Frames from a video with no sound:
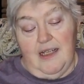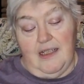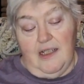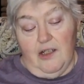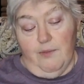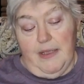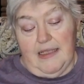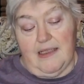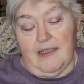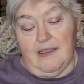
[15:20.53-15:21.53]
near
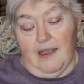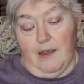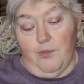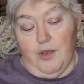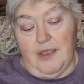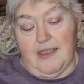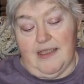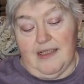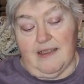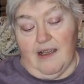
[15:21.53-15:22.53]
mint 9.6
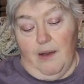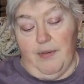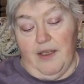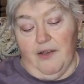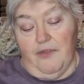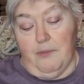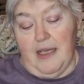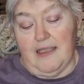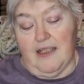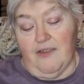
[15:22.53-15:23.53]
copy of
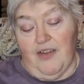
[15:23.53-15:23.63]
Amazing